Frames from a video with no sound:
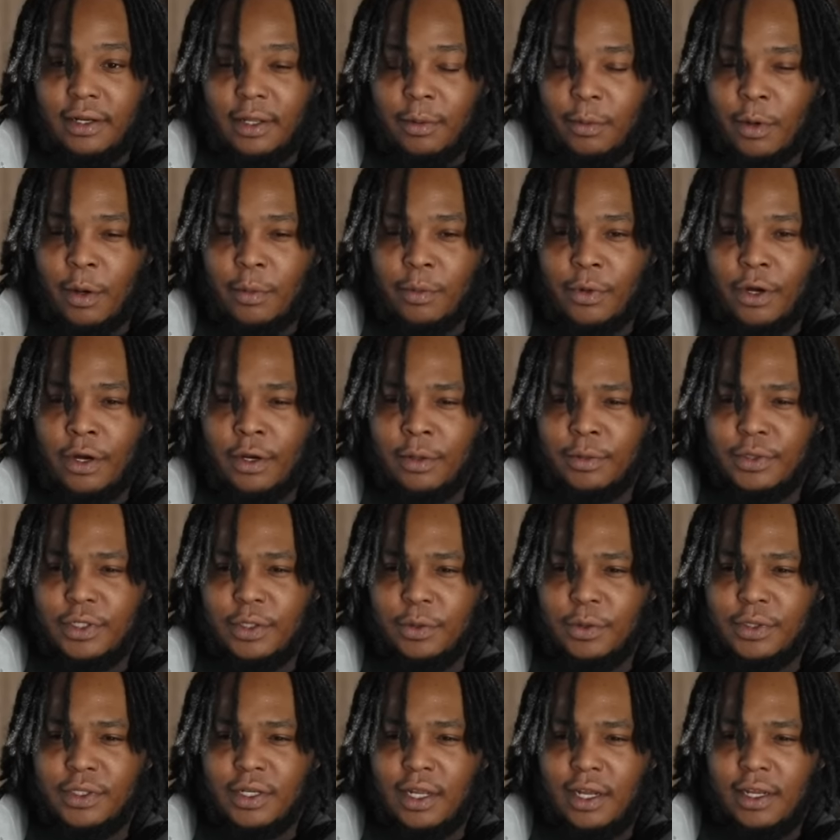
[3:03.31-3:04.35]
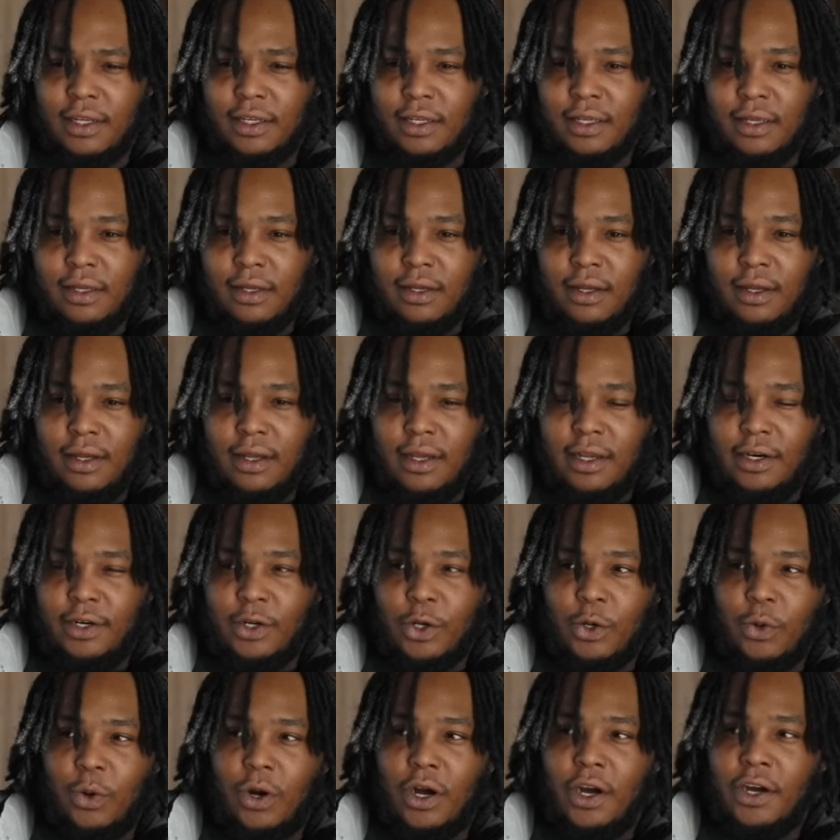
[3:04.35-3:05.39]
Like my mom, she was like in the
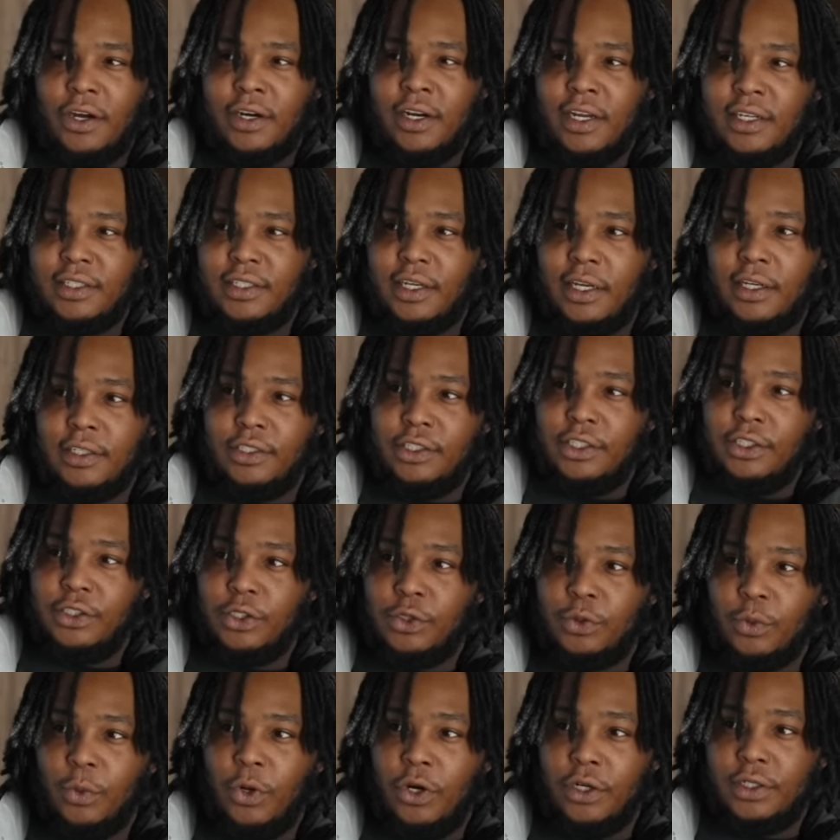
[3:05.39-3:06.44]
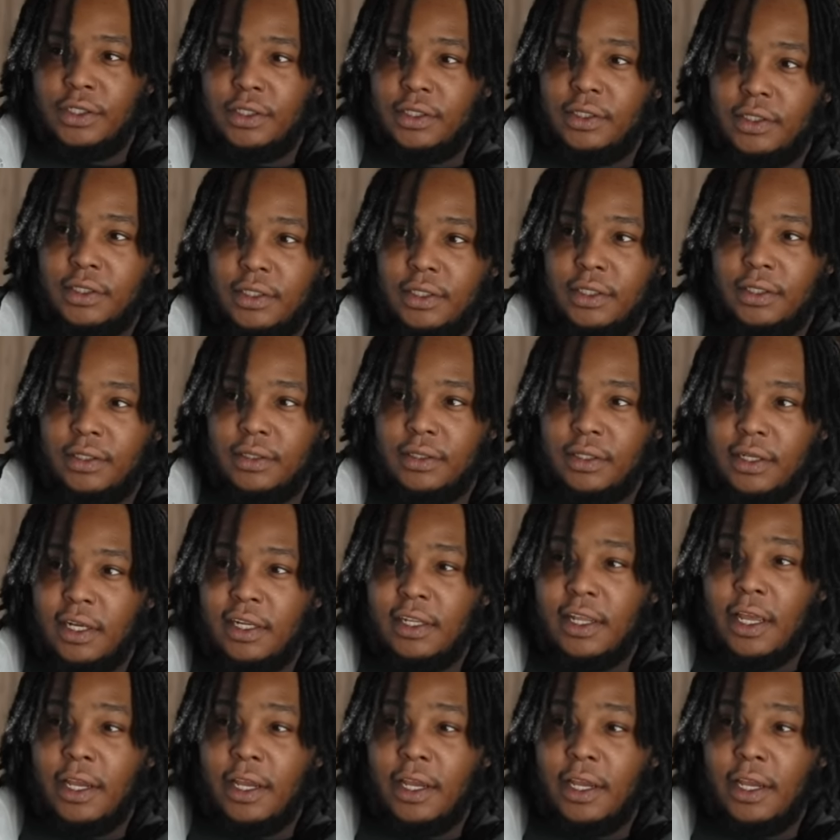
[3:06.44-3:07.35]
choir that sang Jesus Walks and shit, like